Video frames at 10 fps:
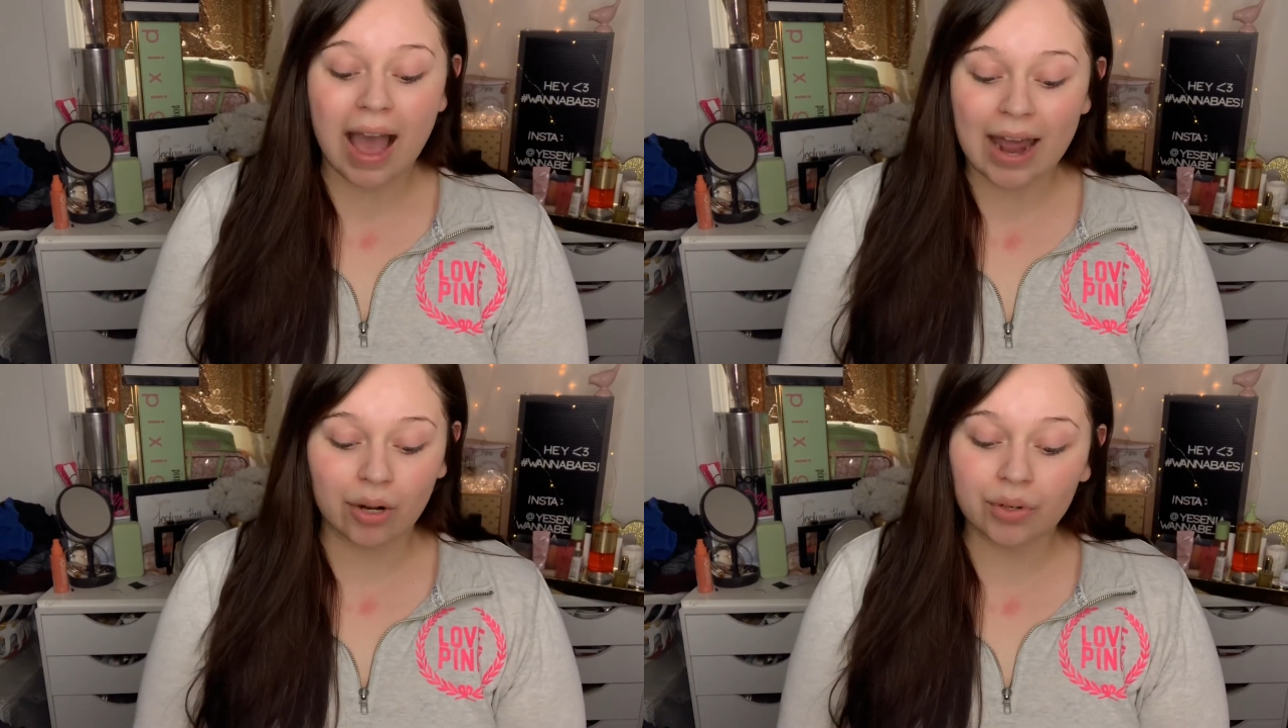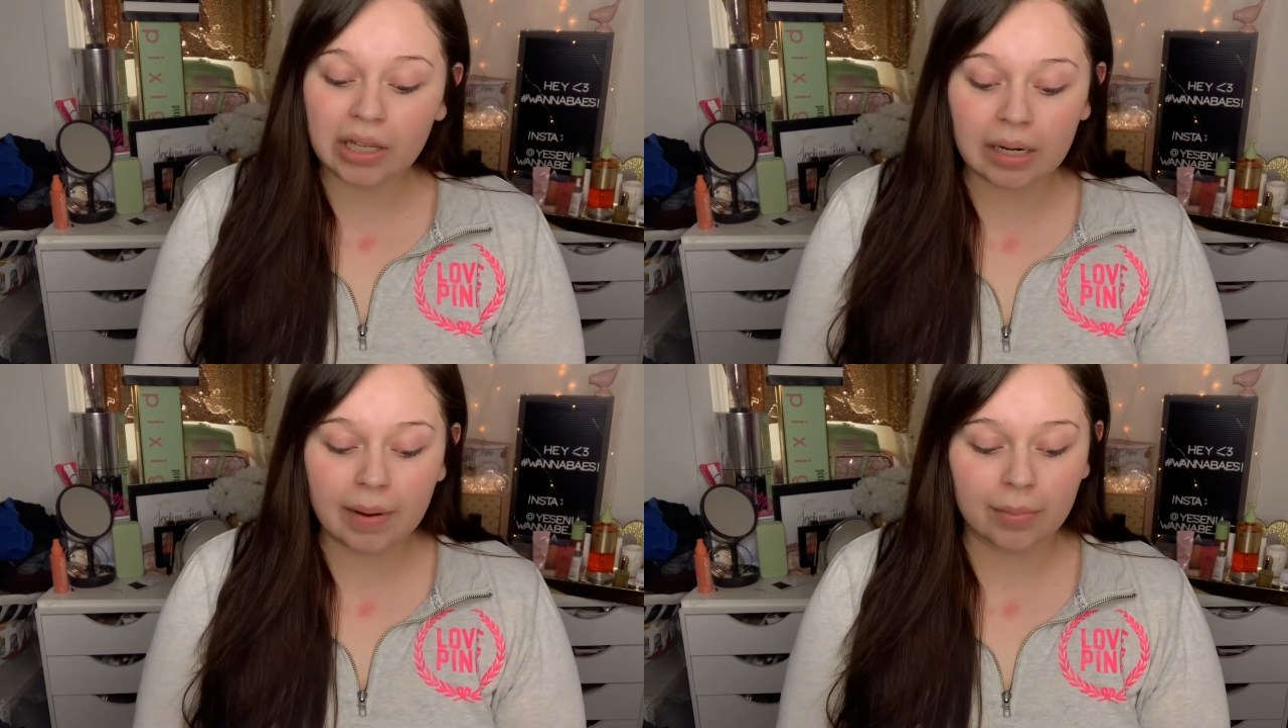I don't
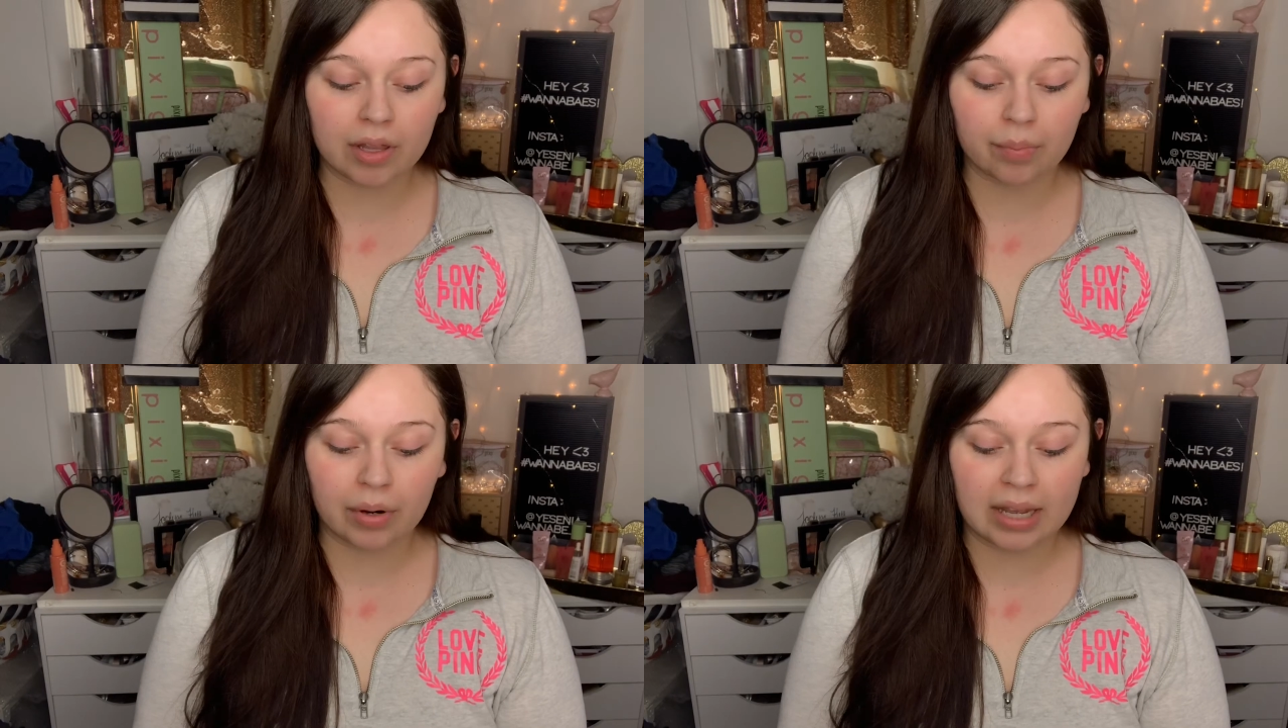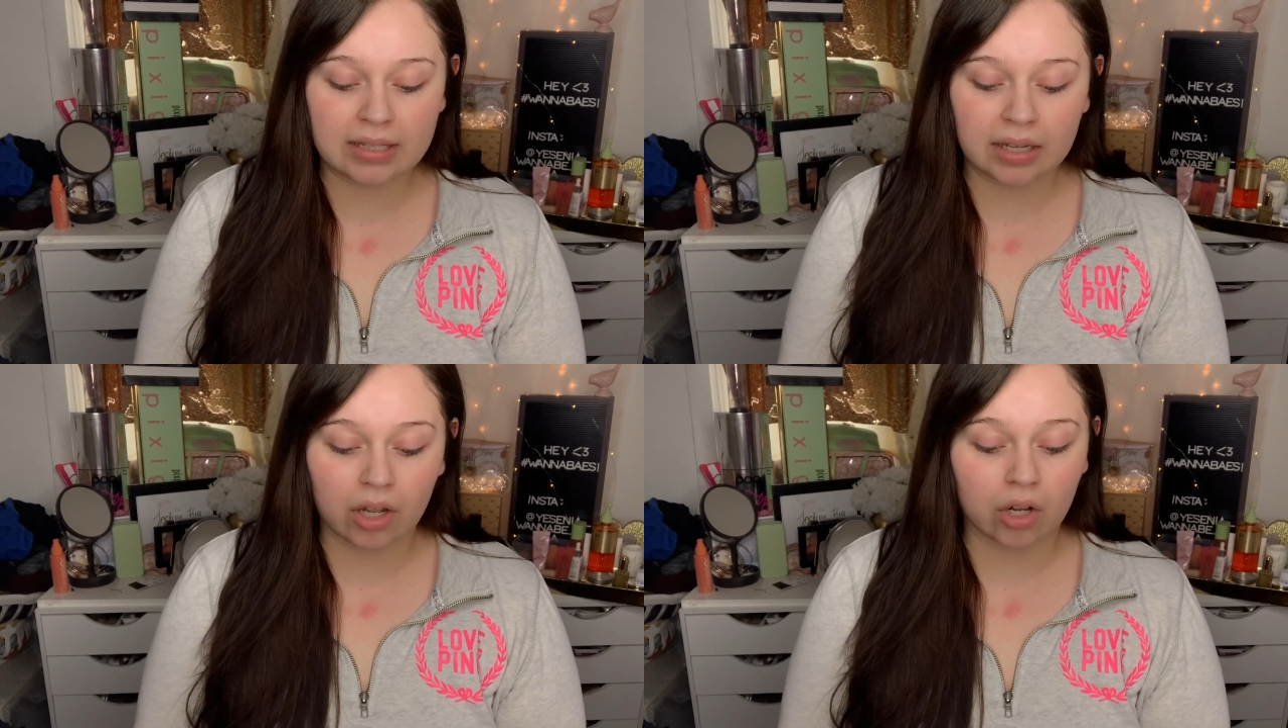really remember the
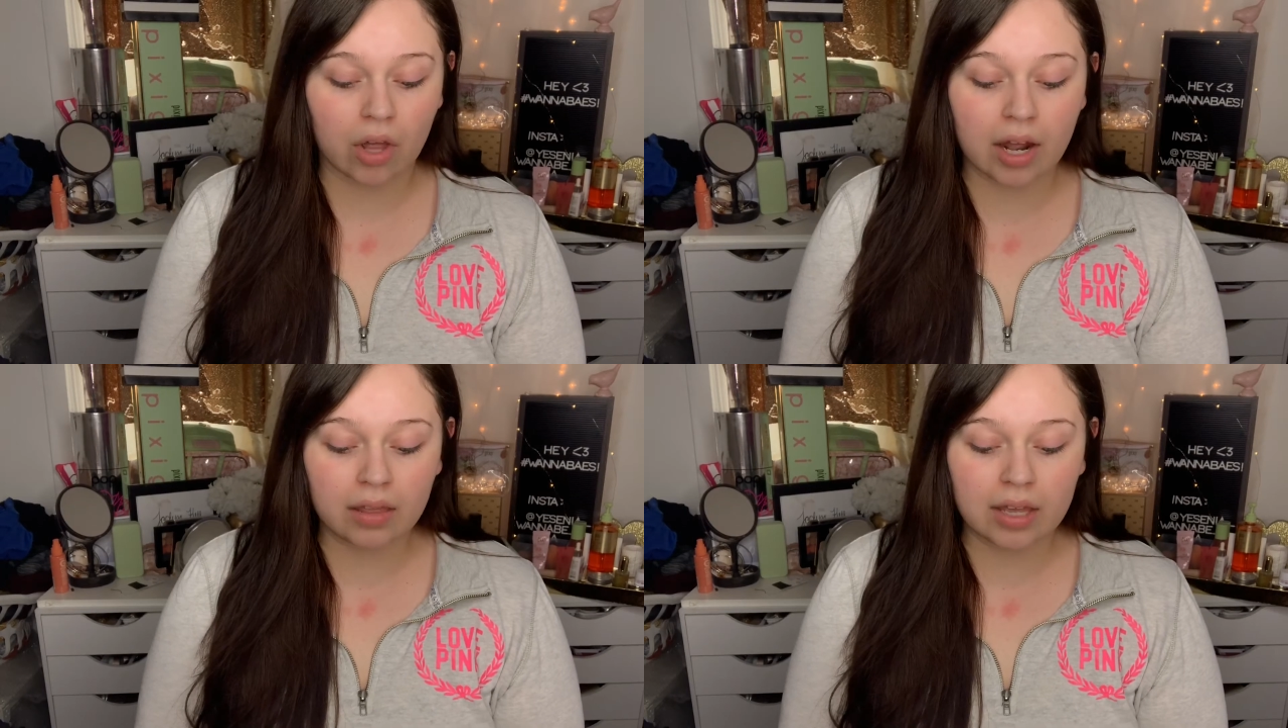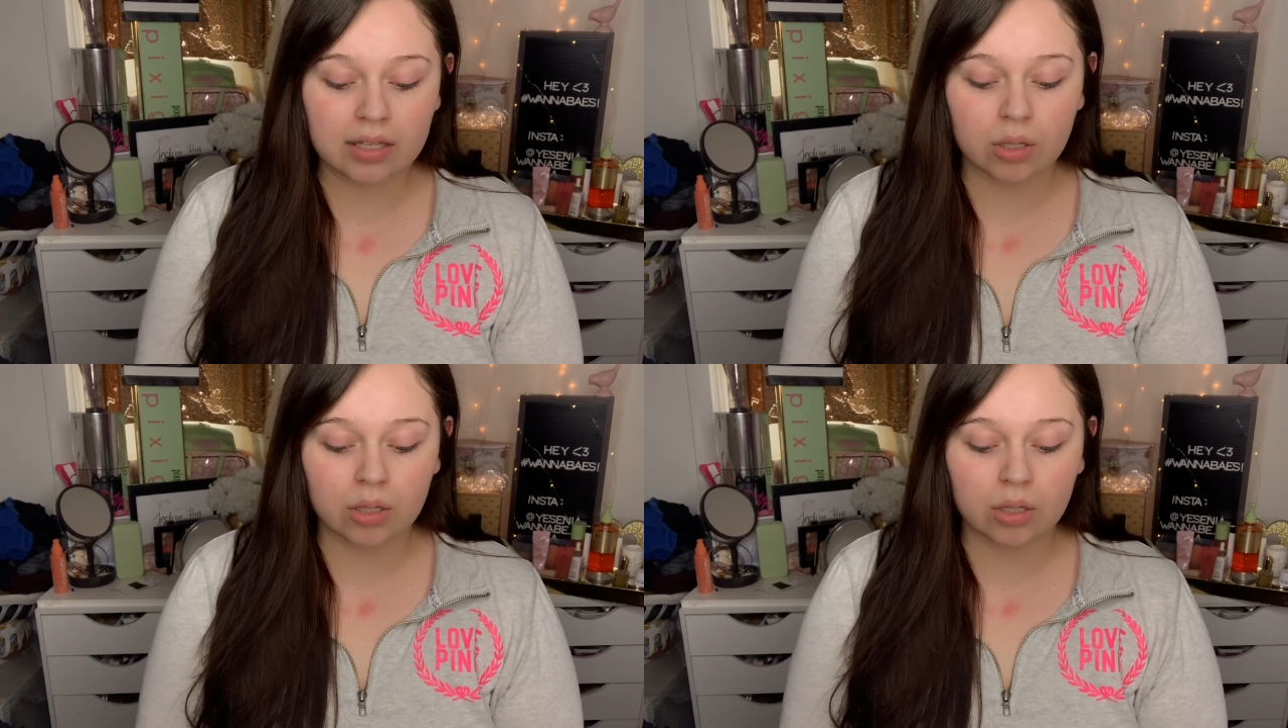pricing on a lot of these,